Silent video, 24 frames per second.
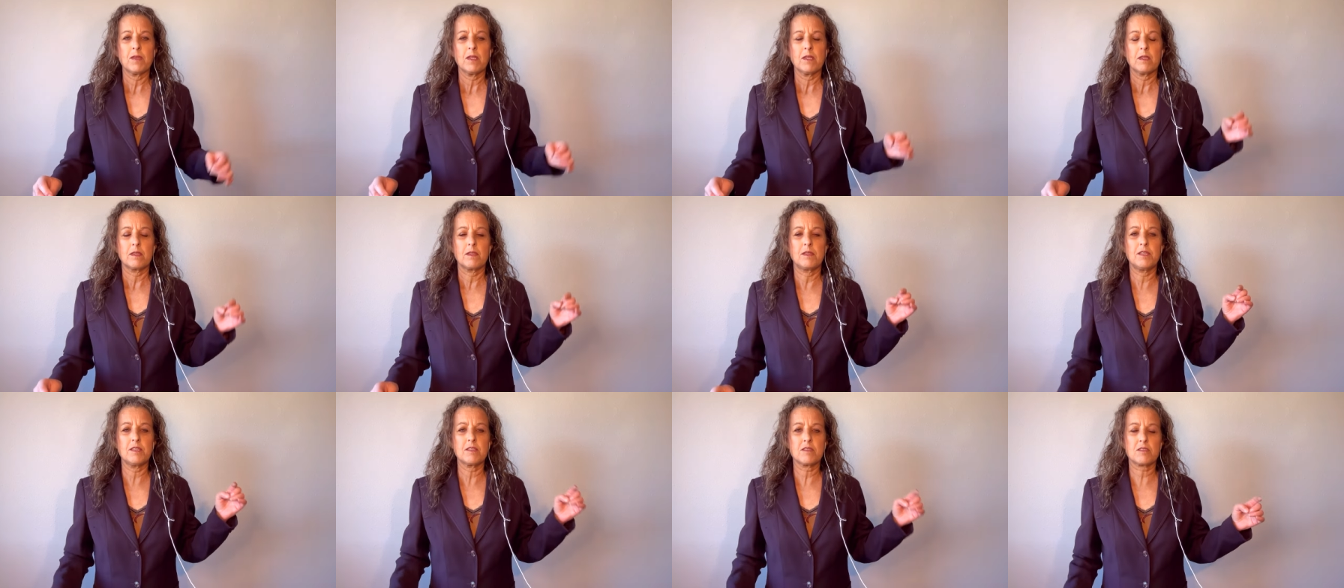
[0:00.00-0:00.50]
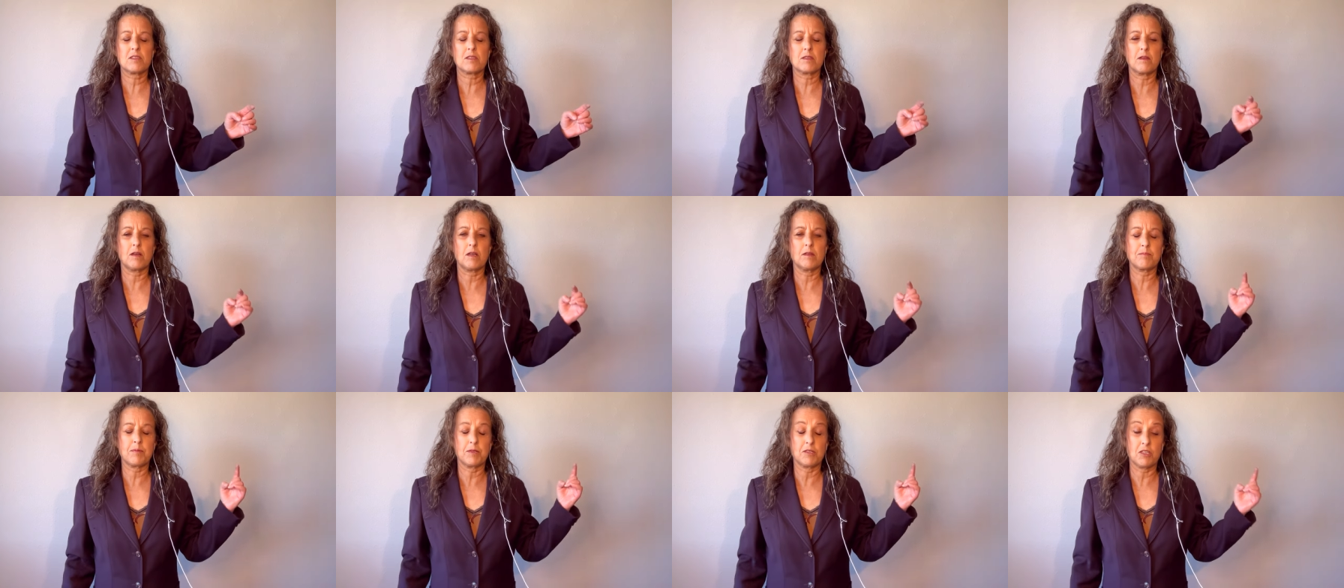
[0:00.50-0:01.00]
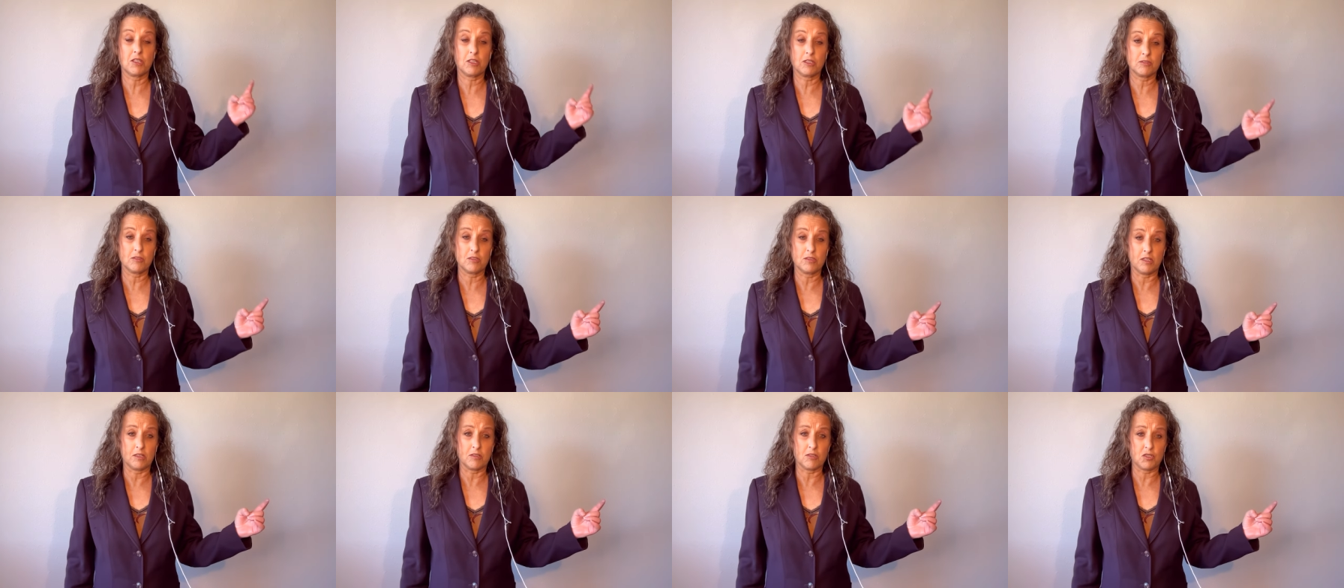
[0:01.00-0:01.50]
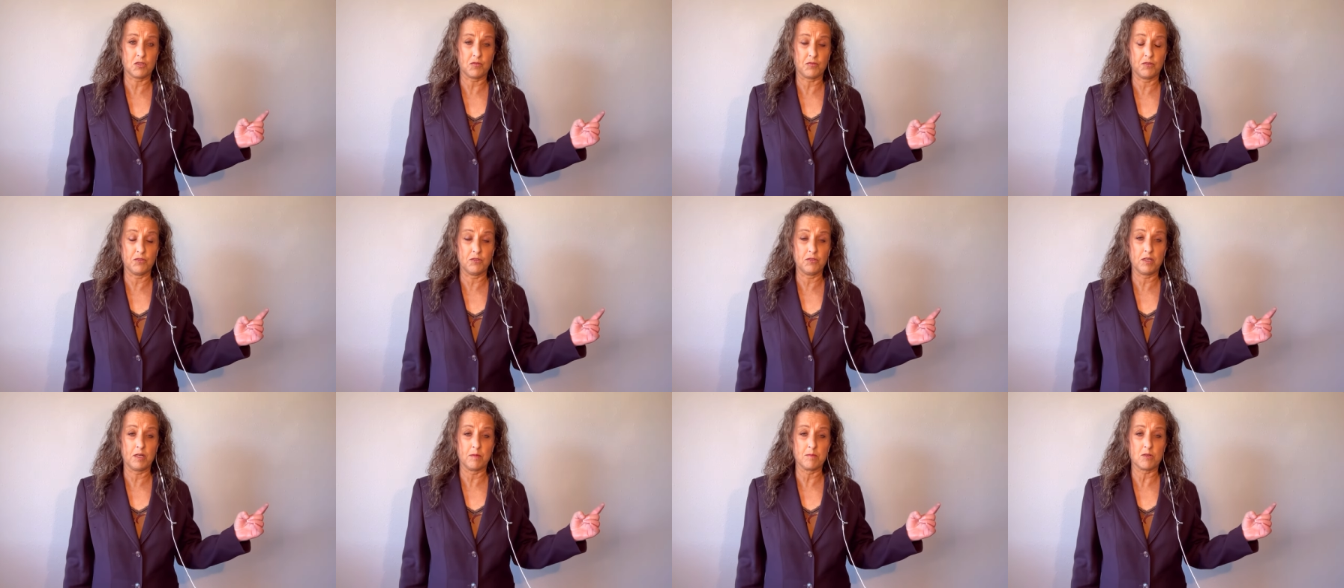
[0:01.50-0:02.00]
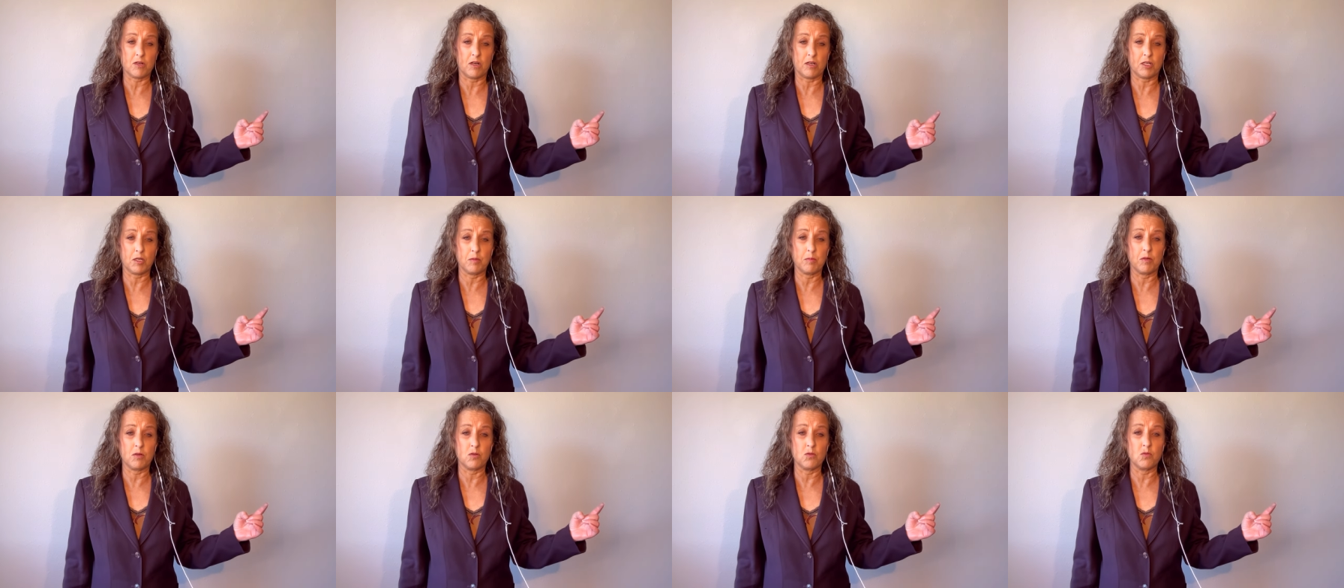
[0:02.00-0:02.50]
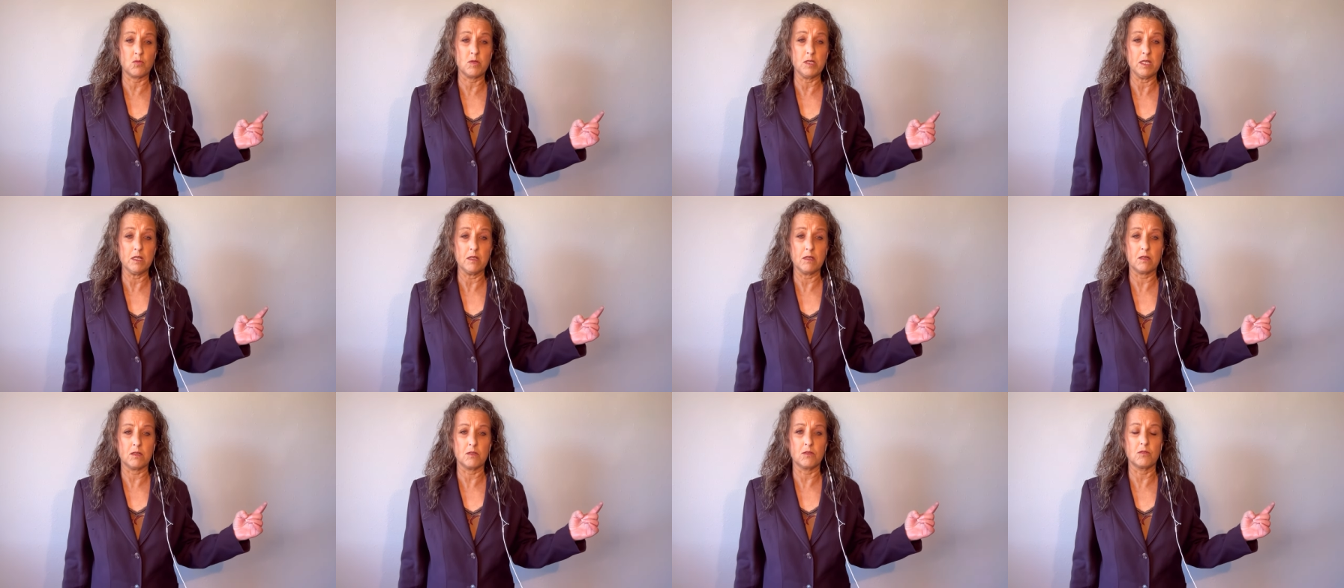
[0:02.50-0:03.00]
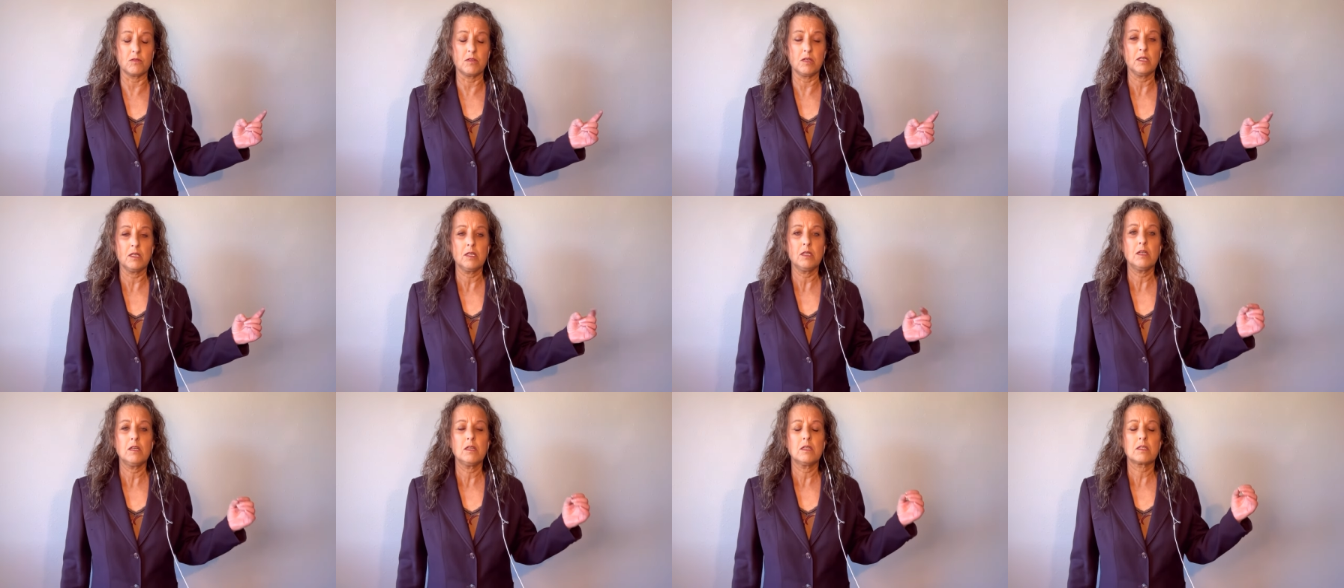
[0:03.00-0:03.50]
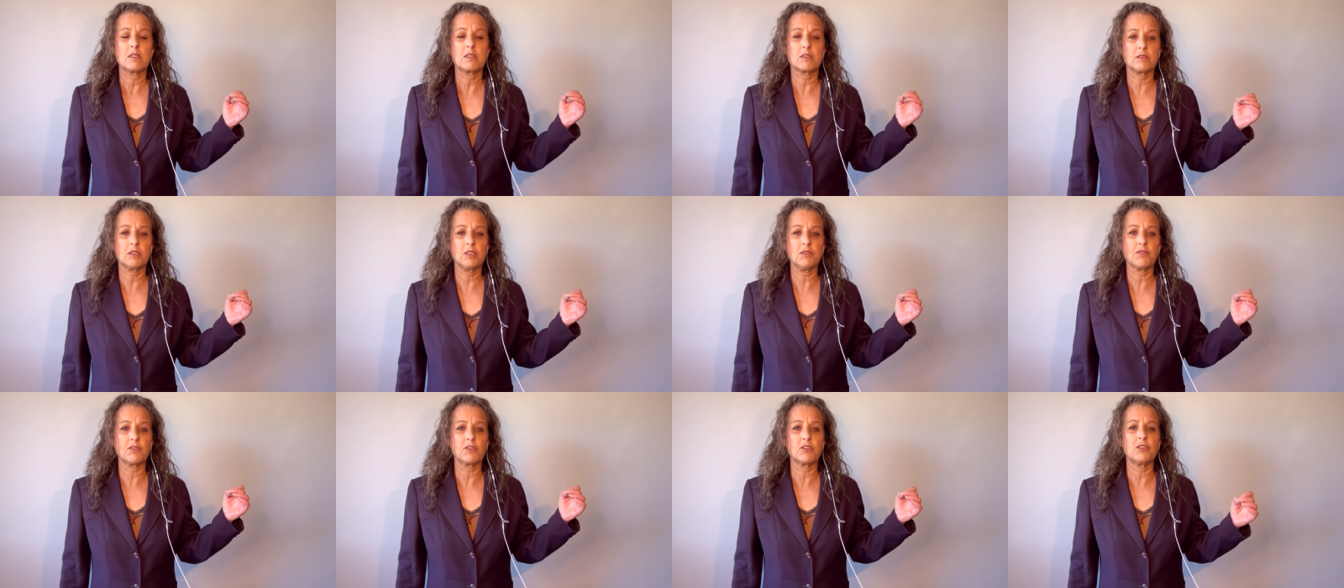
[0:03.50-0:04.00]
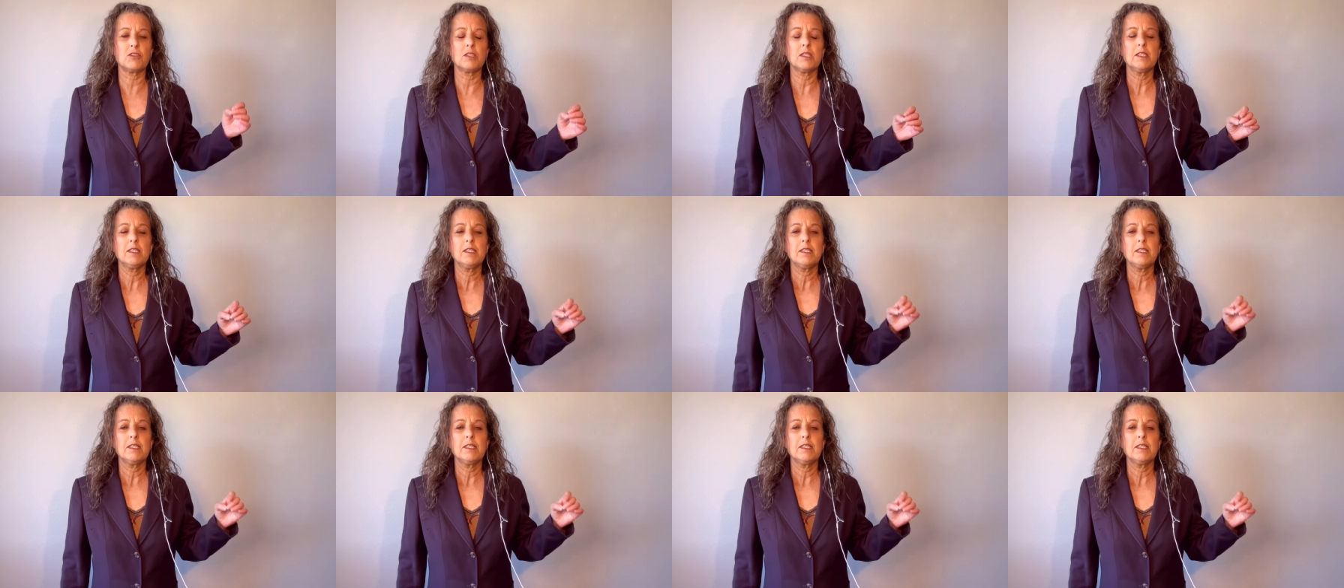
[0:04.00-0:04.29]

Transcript: This particular Douglas fir that I'm talking about, reload, delivered,